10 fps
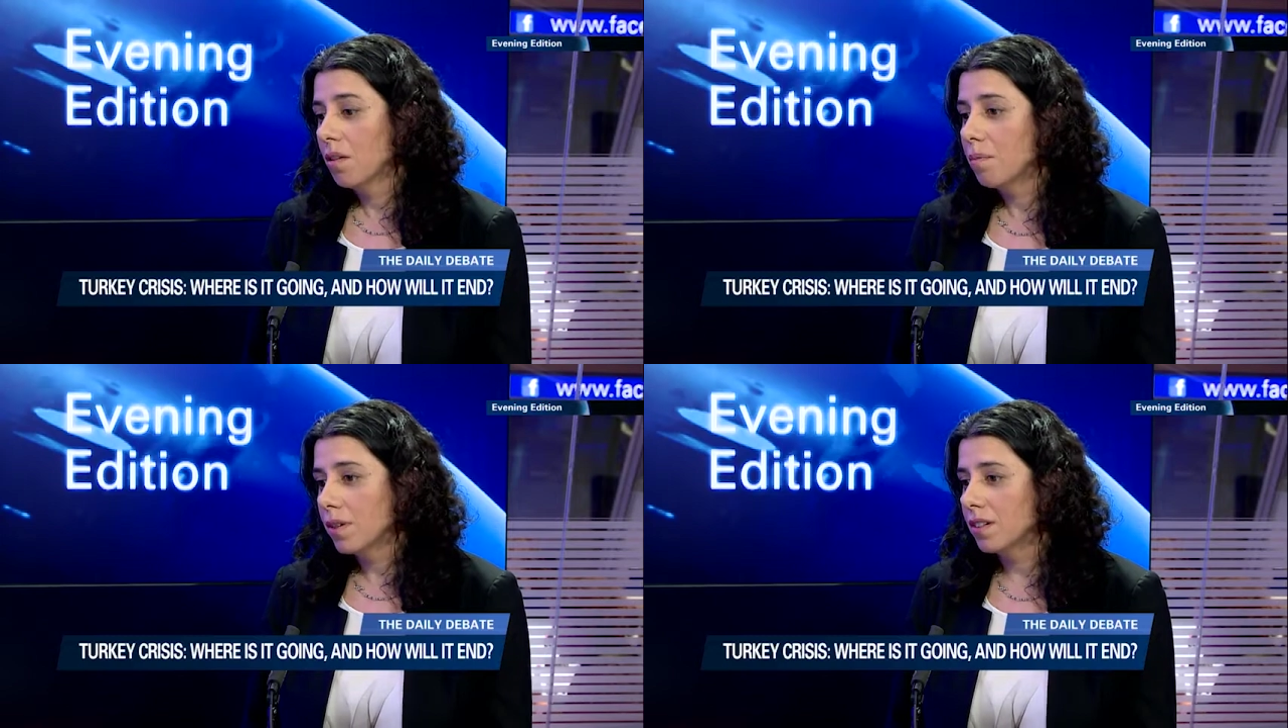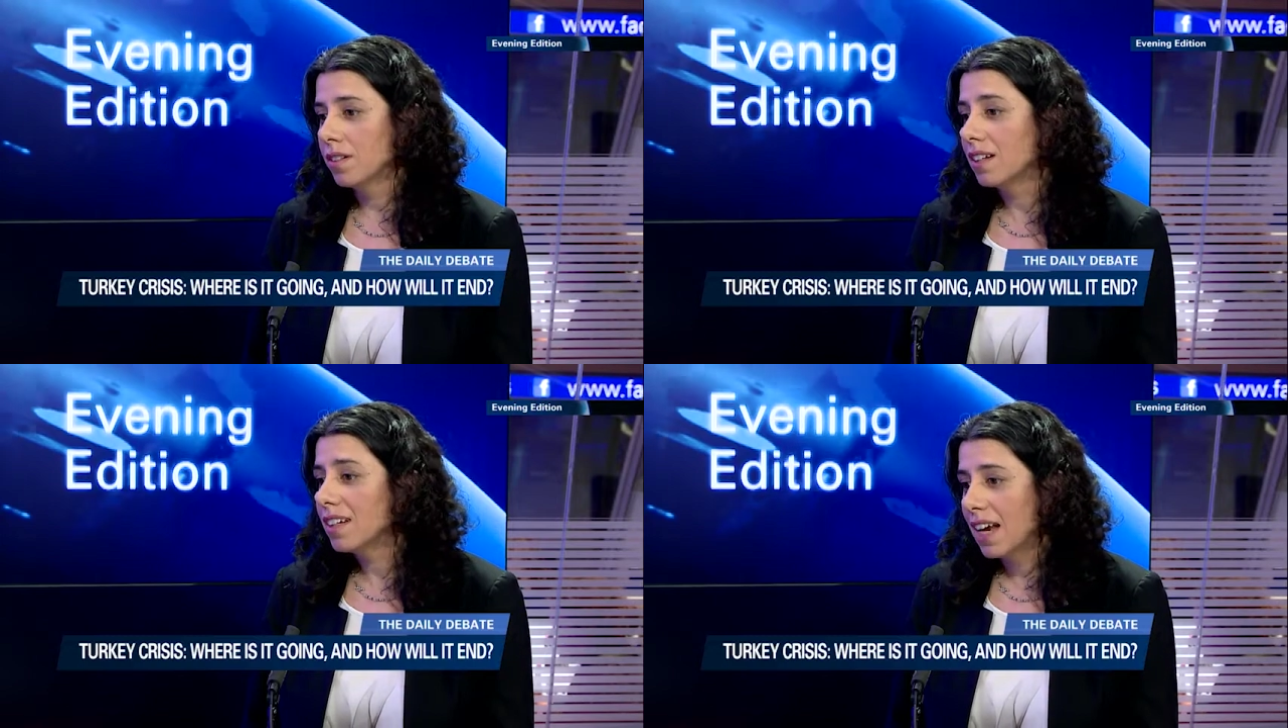
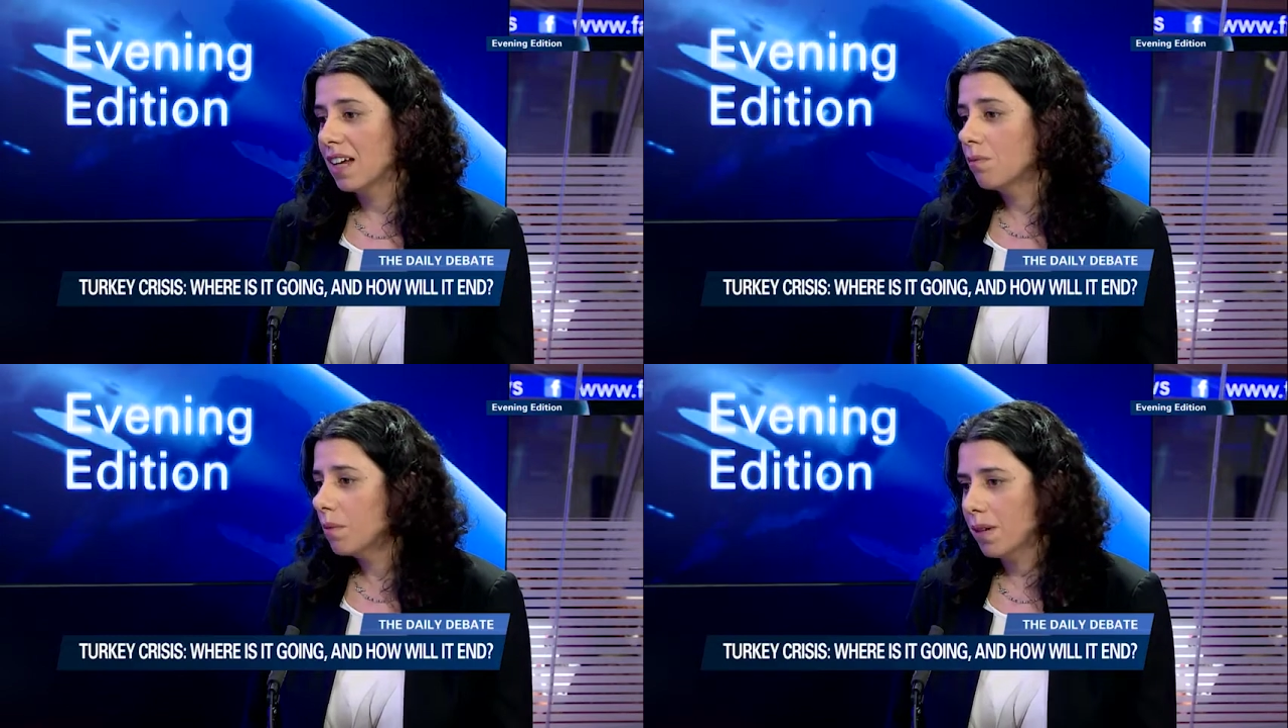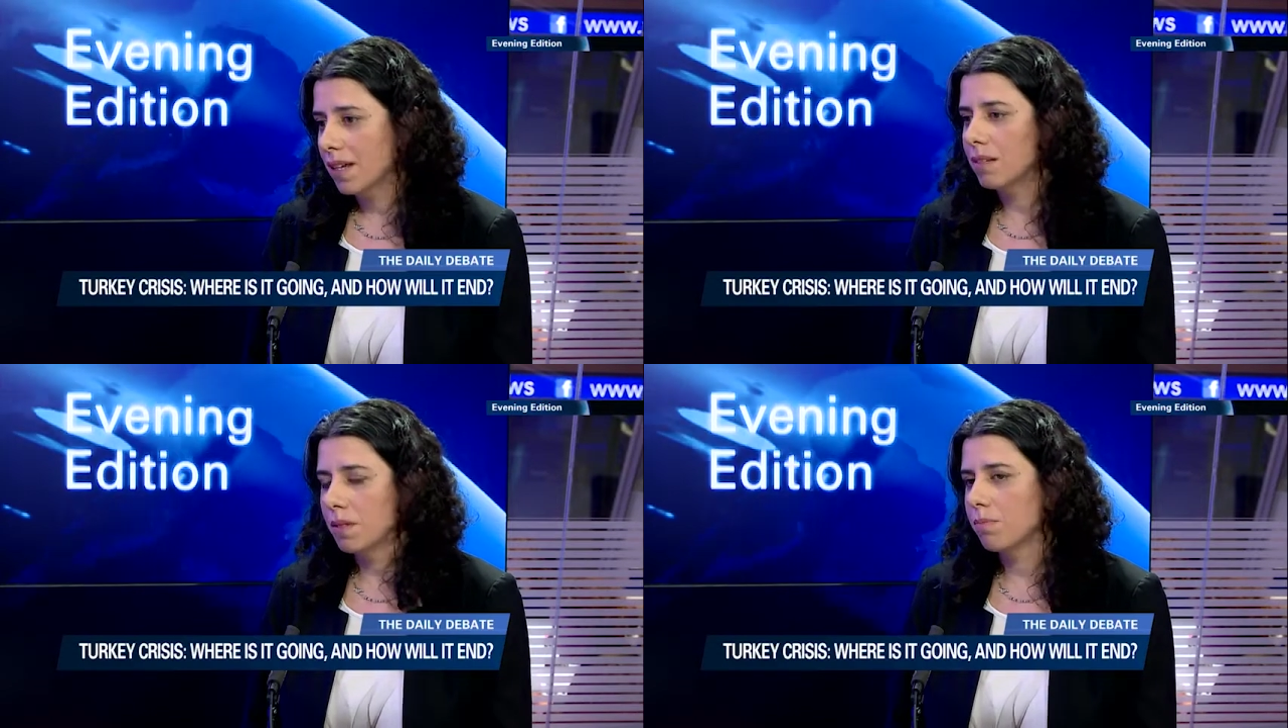person that can
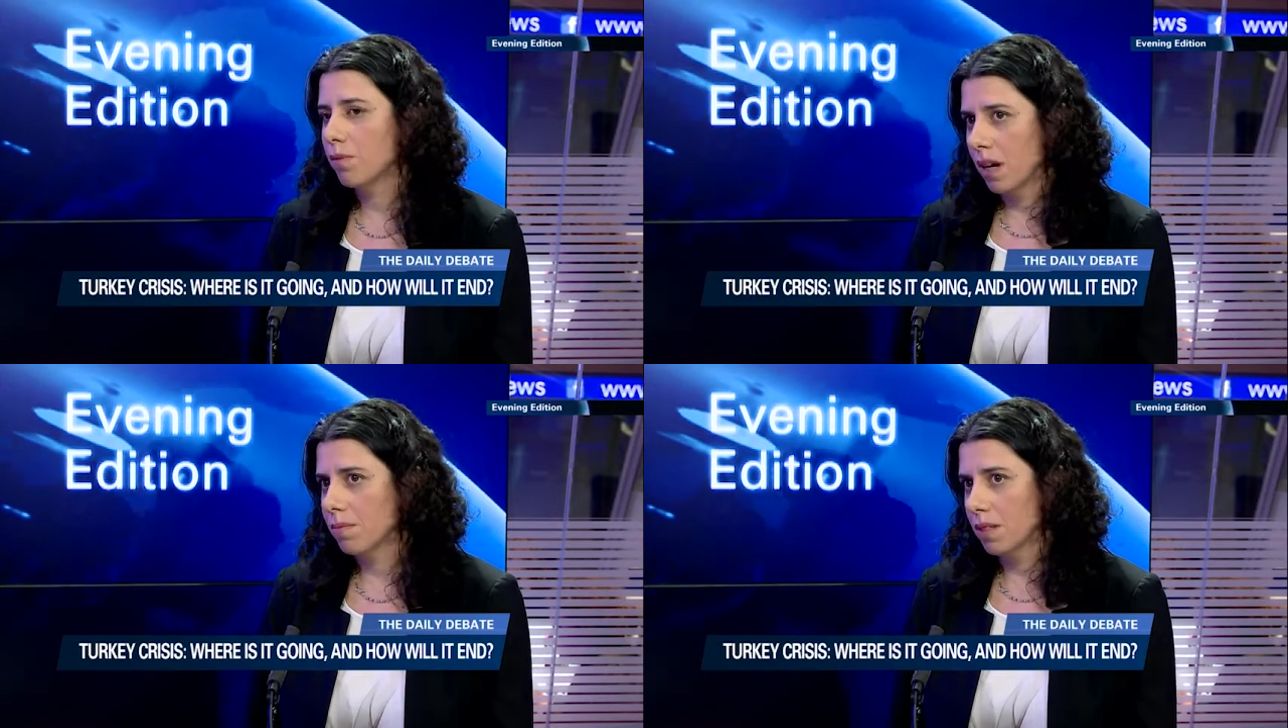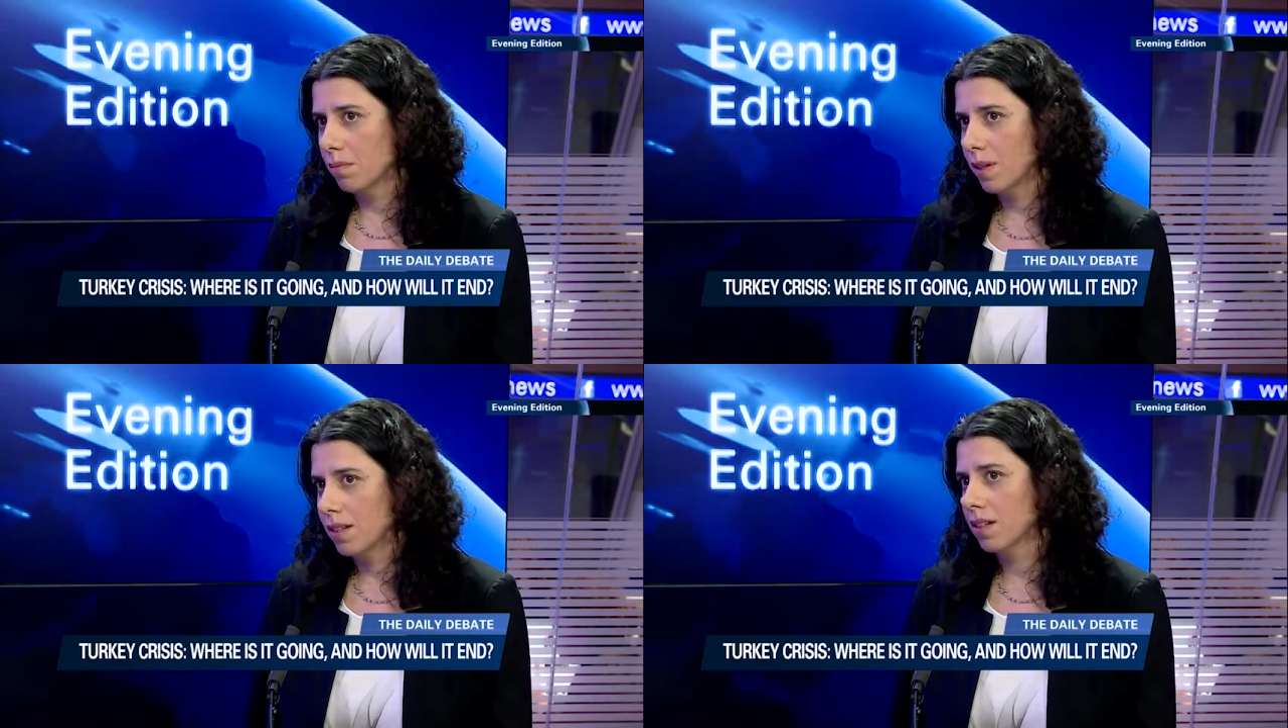replace him is perhaps the
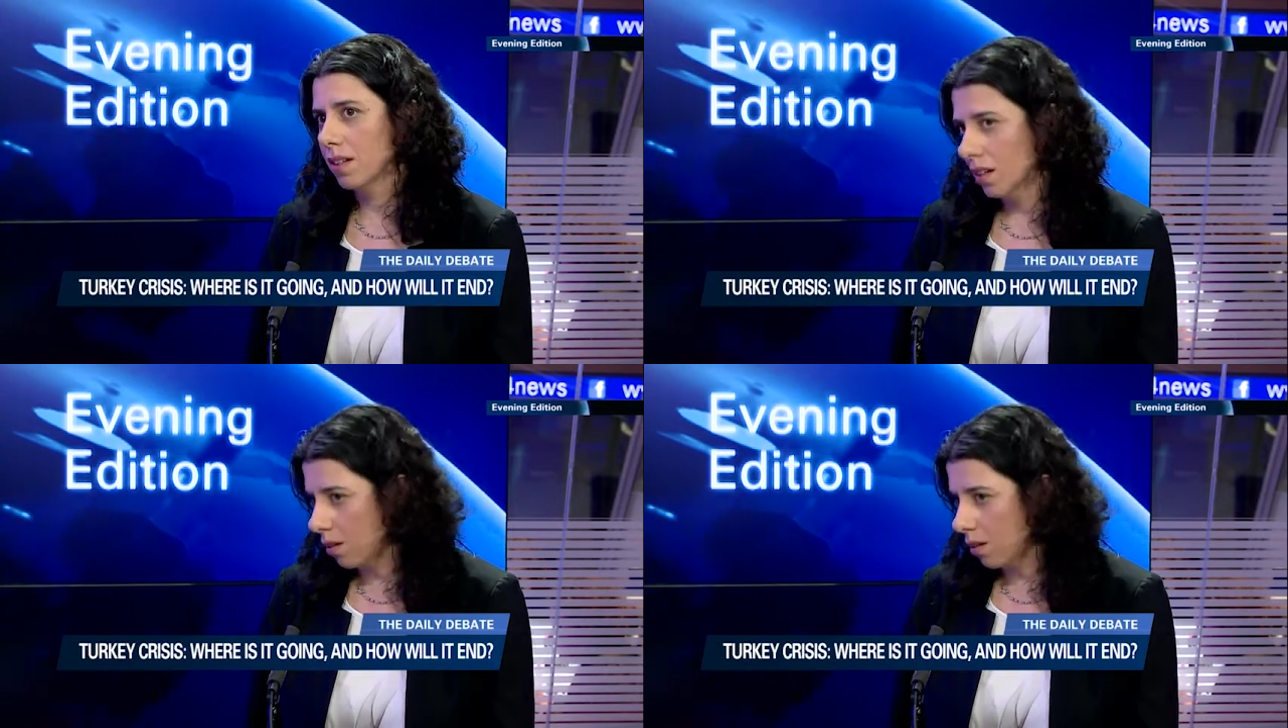president.